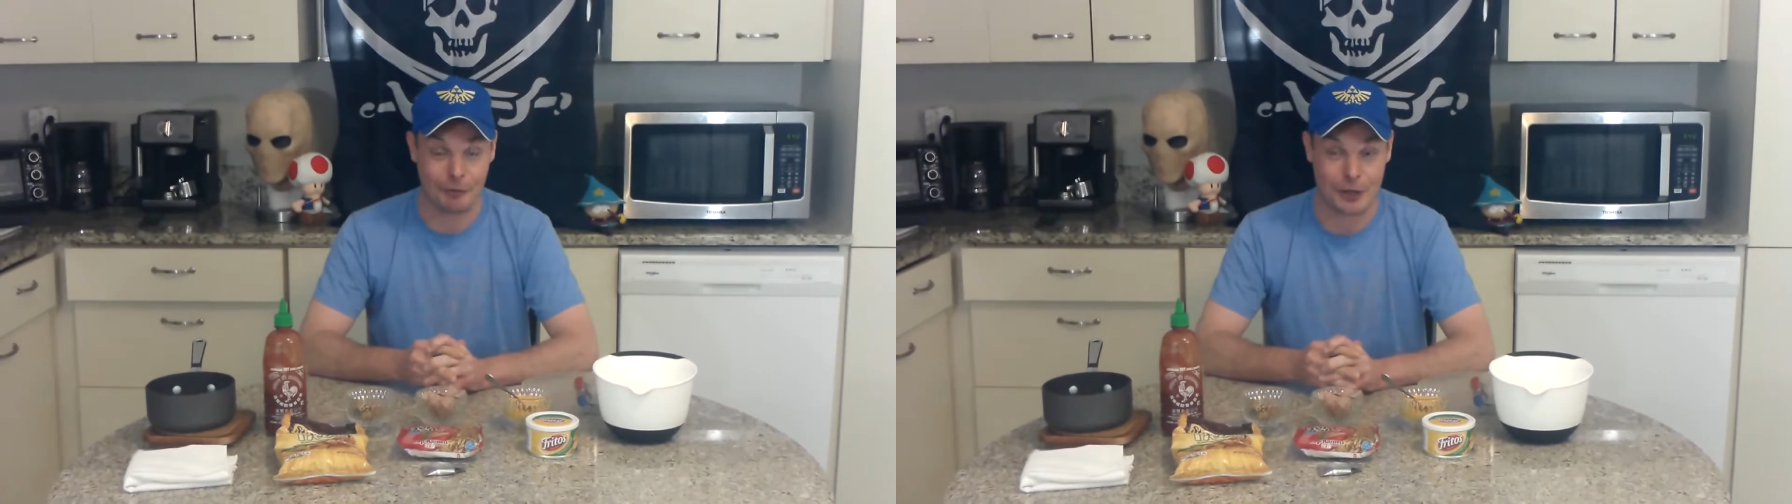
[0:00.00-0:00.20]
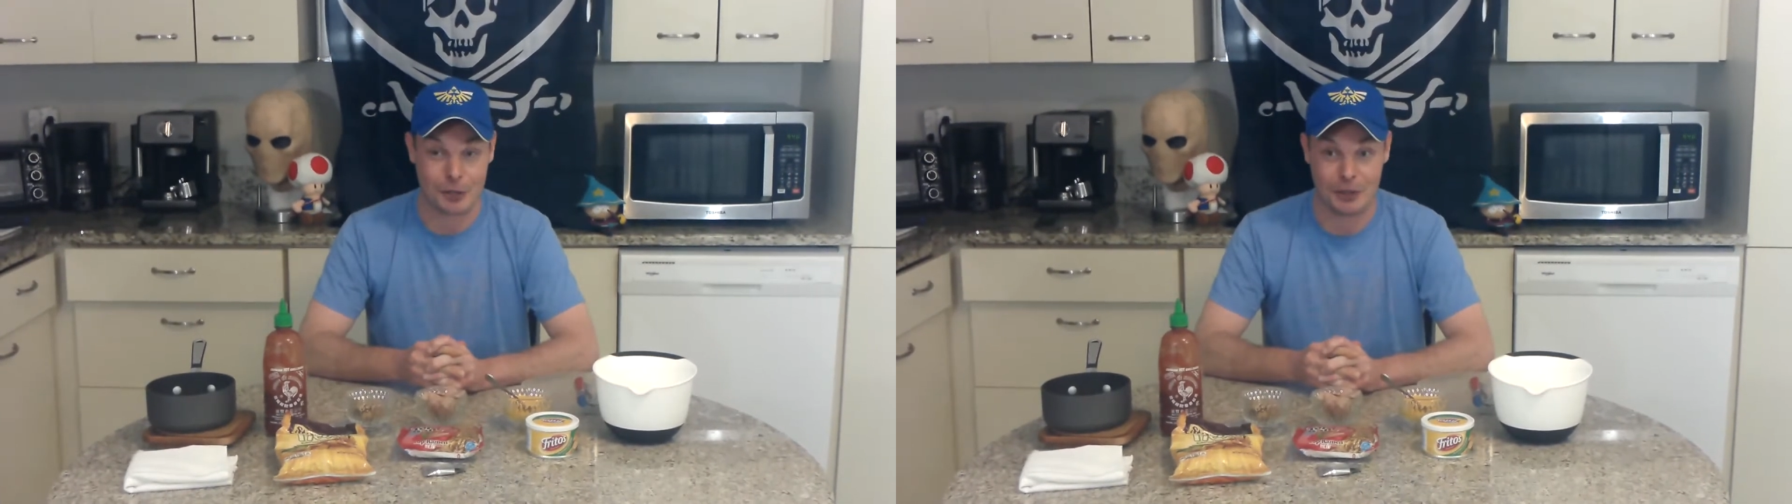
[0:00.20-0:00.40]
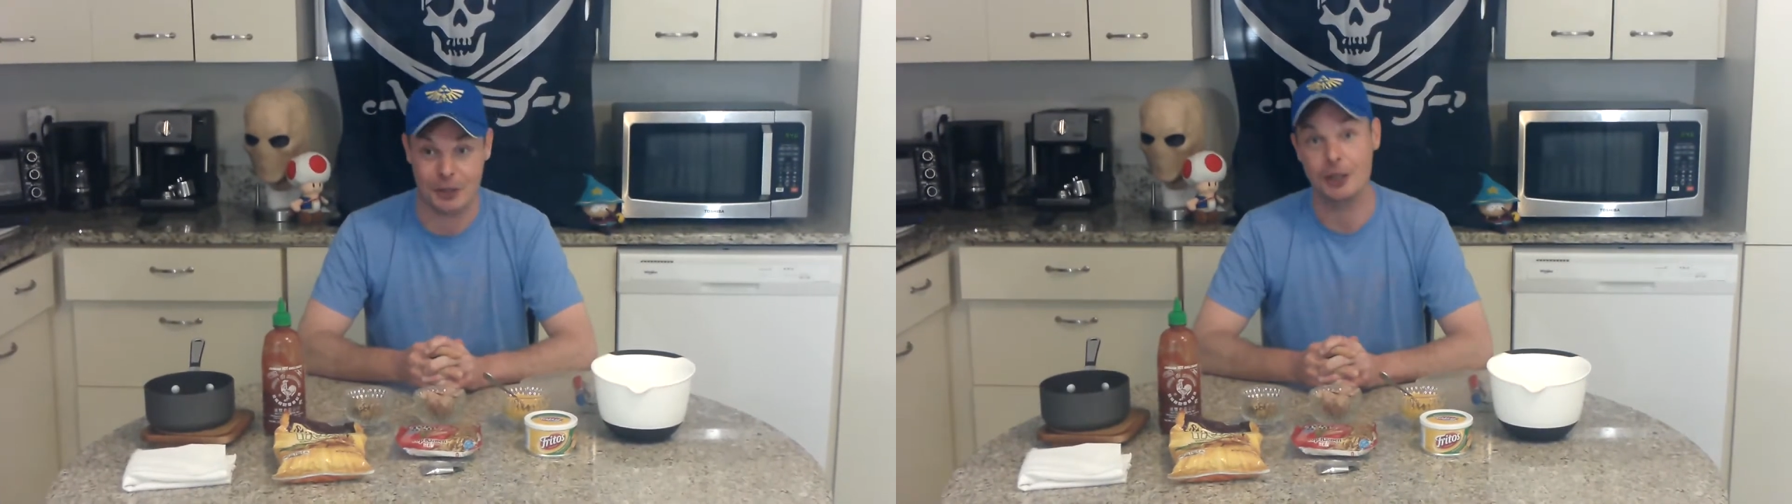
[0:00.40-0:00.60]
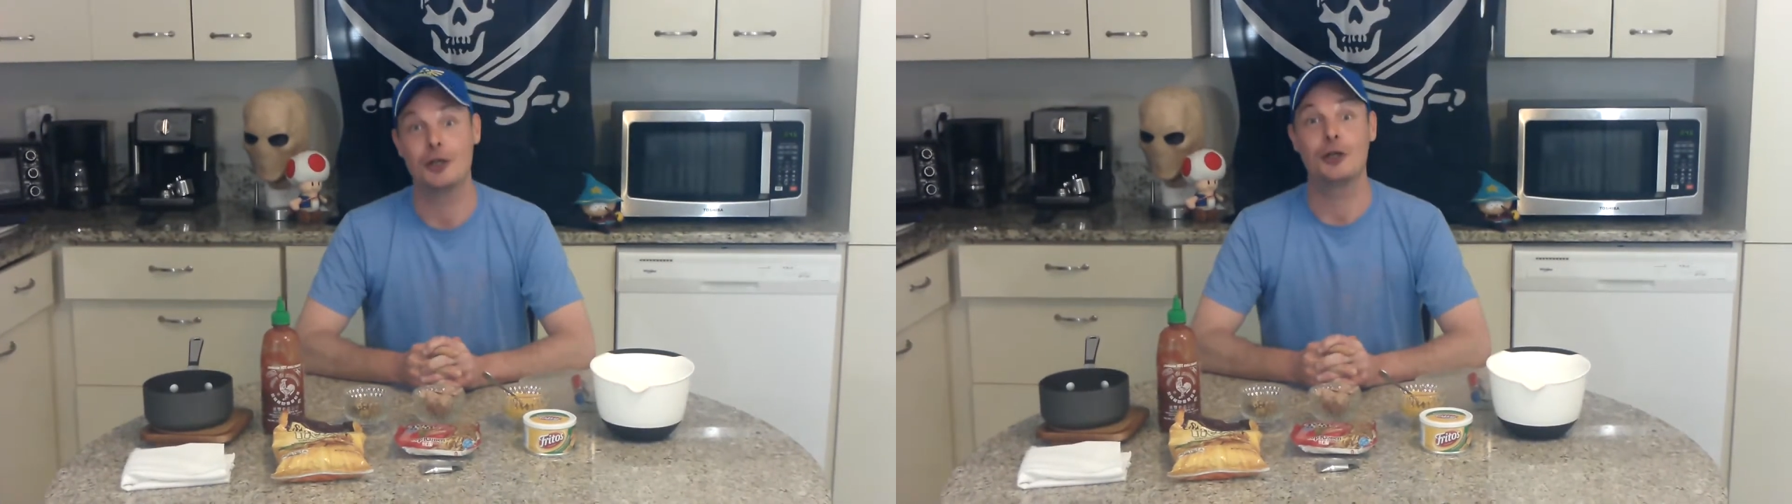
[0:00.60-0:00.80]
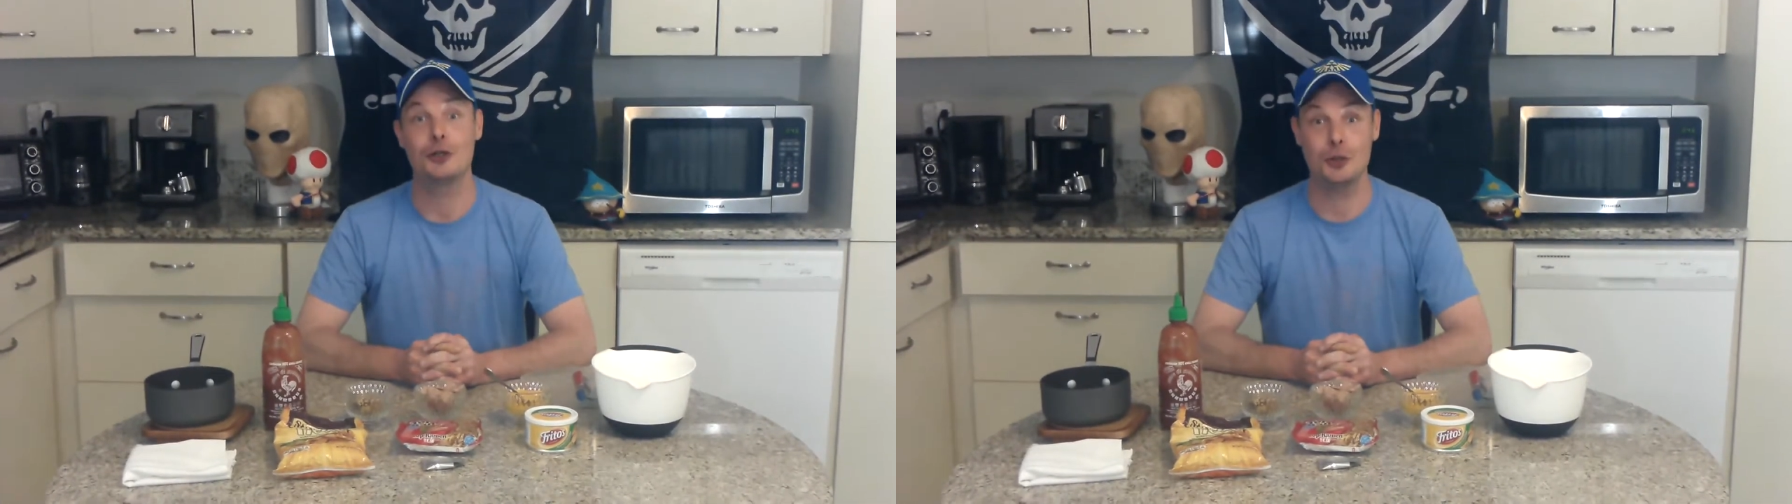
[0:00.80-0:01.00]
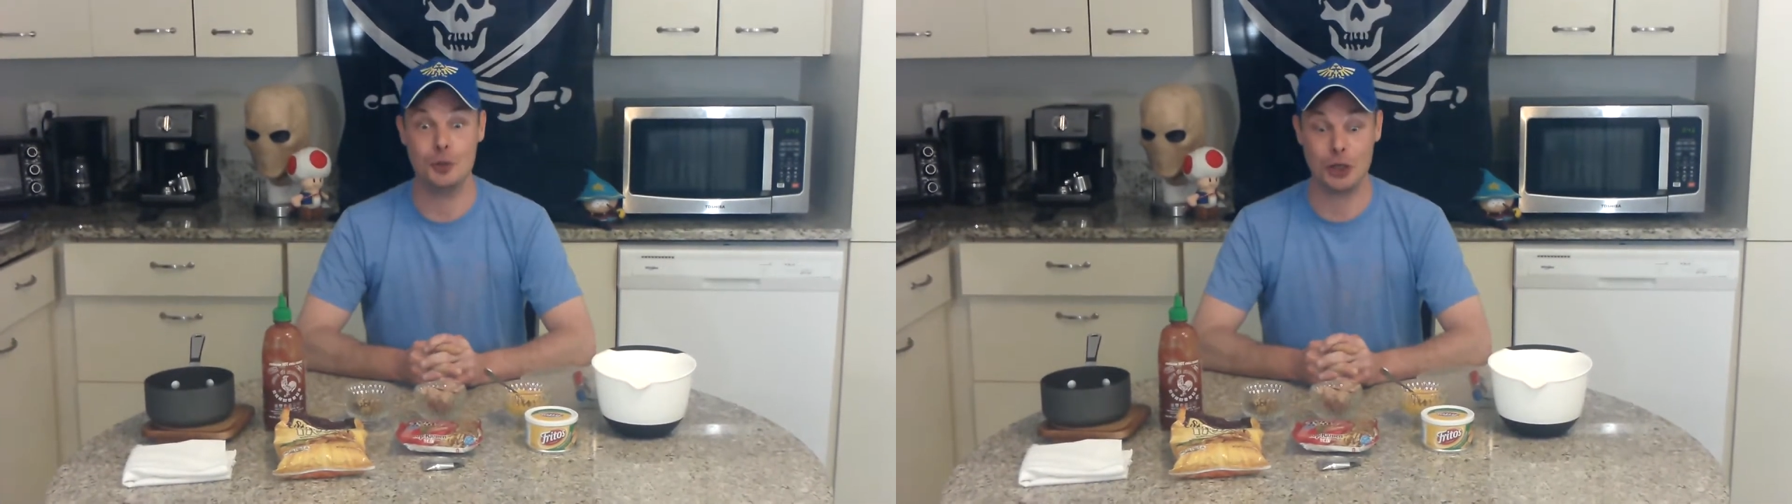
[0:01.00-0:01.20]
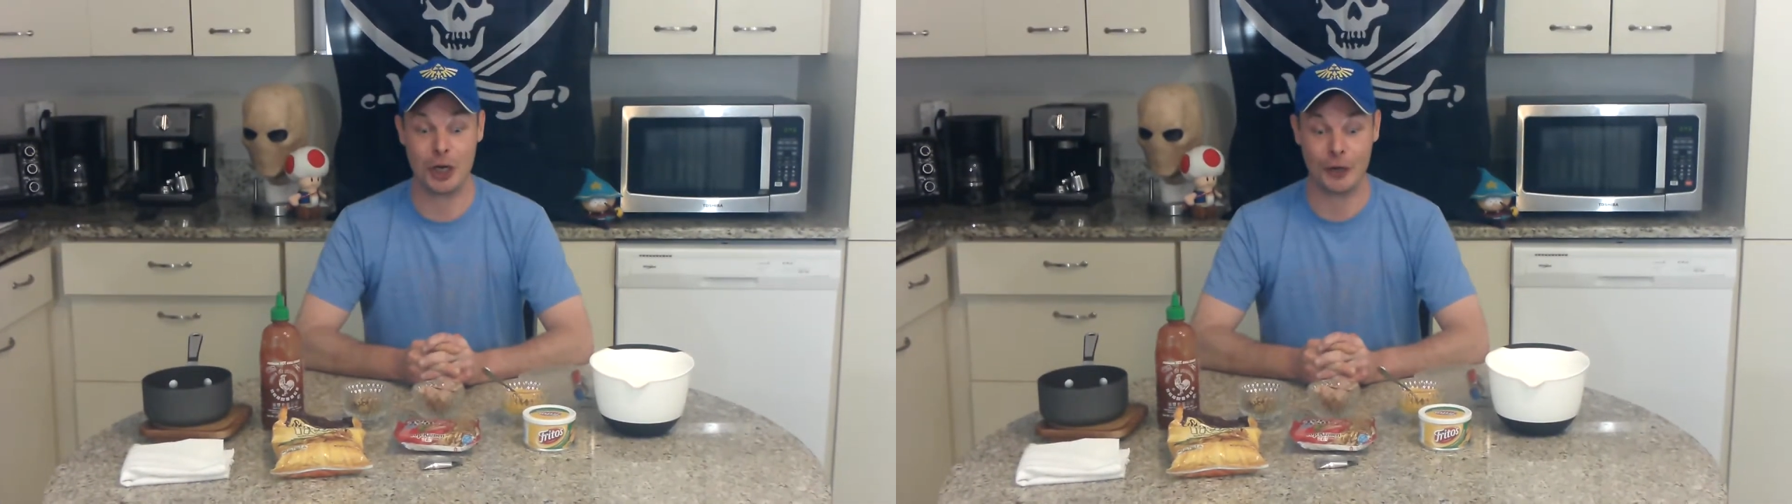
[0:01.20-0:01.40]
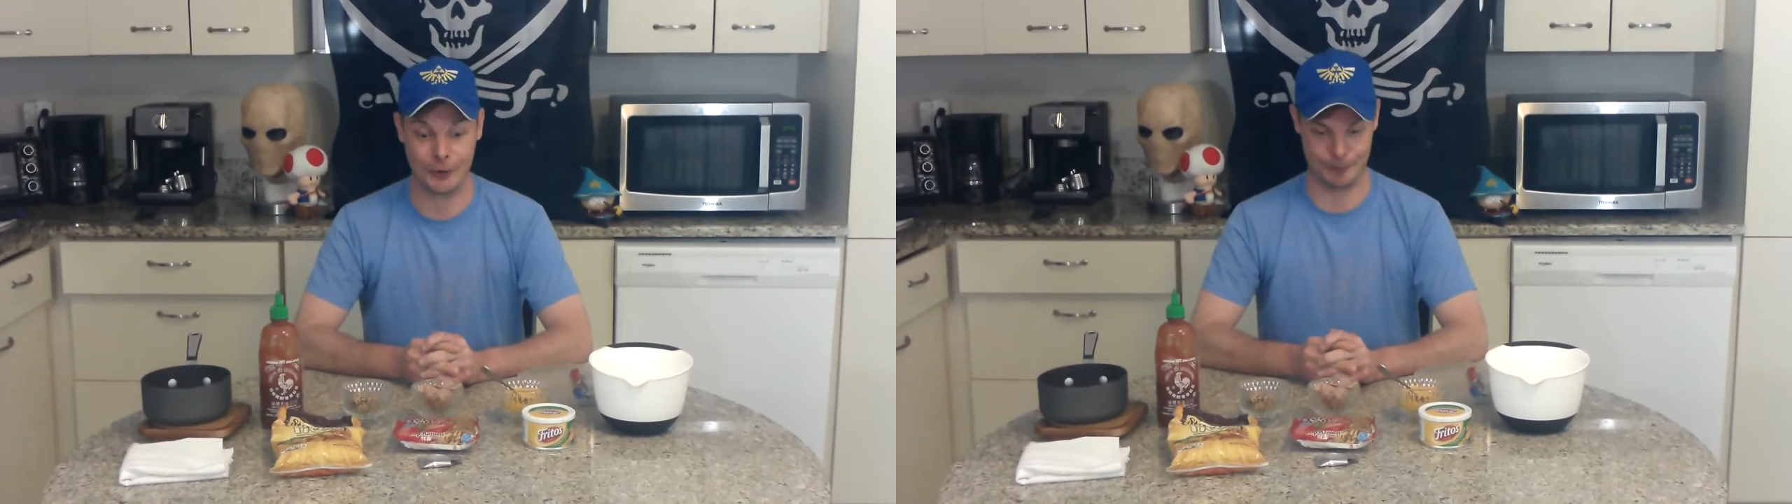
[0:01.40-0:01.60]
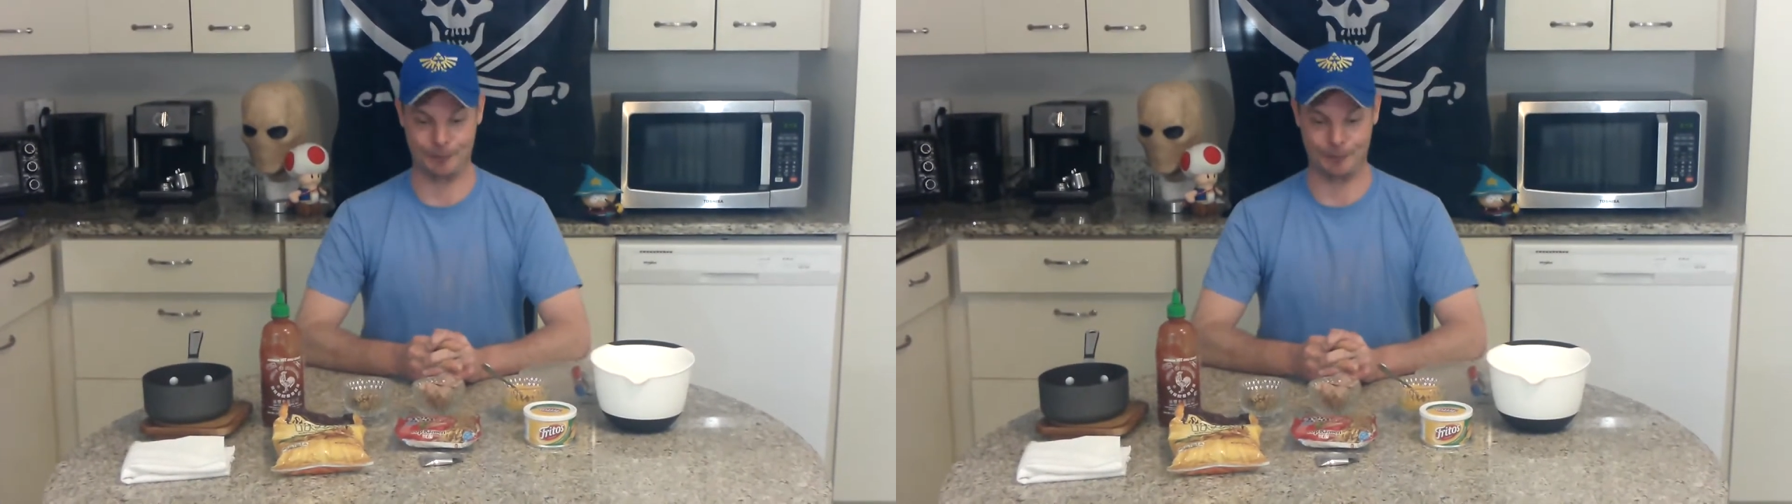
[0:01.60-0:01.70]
freshmen to jail.